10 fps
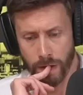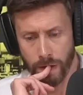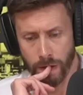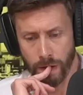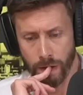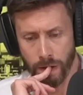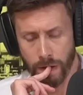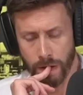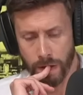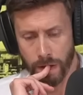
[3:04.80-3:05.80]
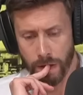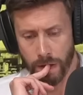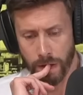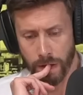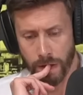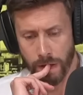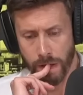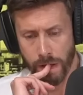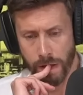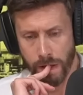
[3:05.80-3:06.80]

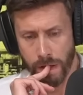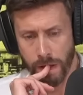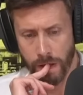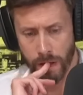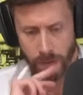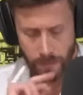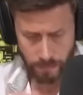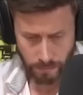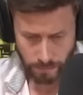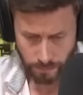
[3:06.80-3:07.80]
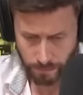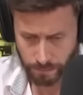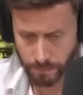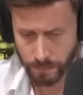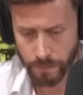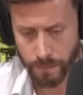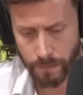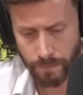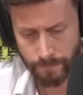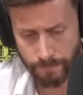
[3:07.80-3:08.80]

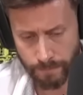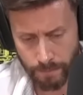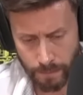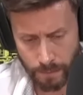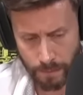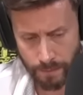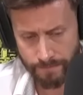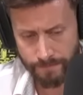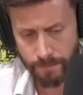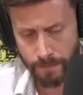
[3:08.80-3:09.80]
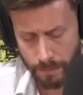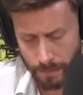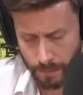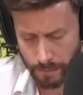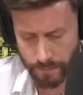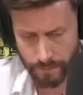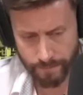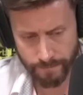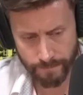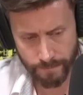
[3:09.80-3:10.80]

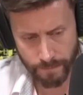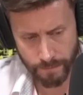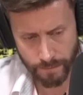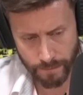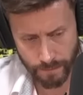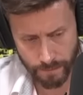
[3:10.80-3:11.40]
The person shown says nothing.